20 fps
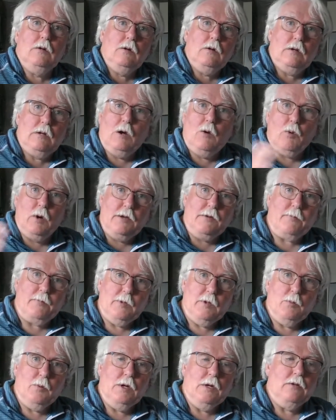away from
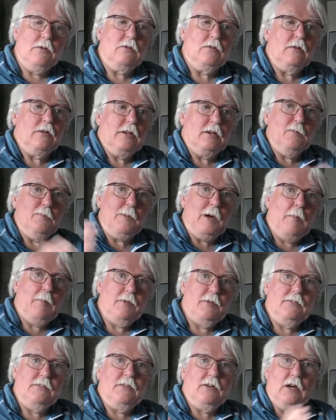the wind, on the
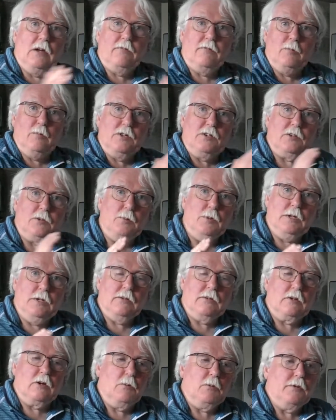opposite side from which the wind is
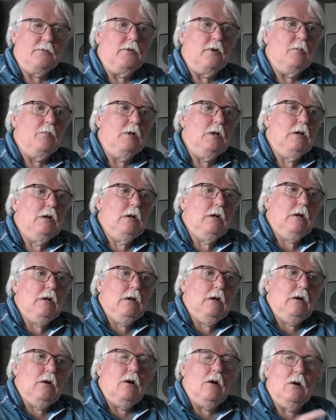coming from,
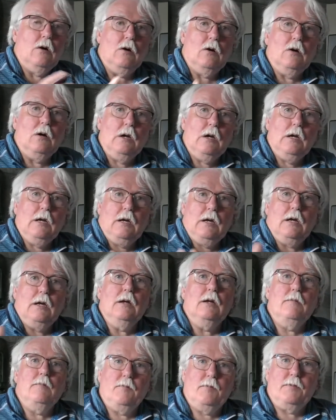or
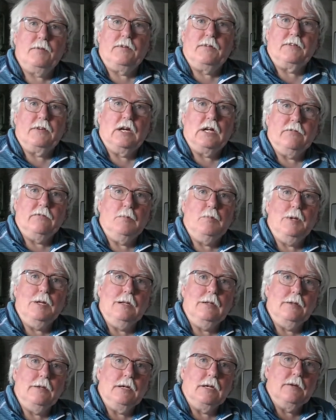the side of a
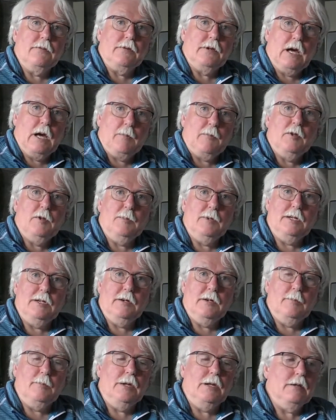building if you happen to be near
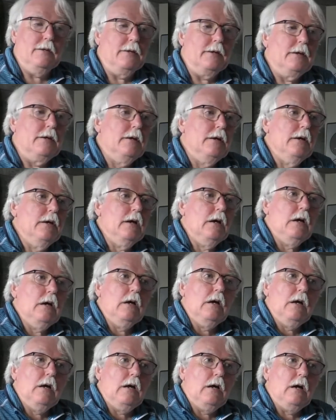a building,
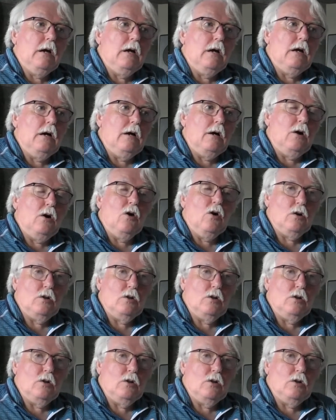or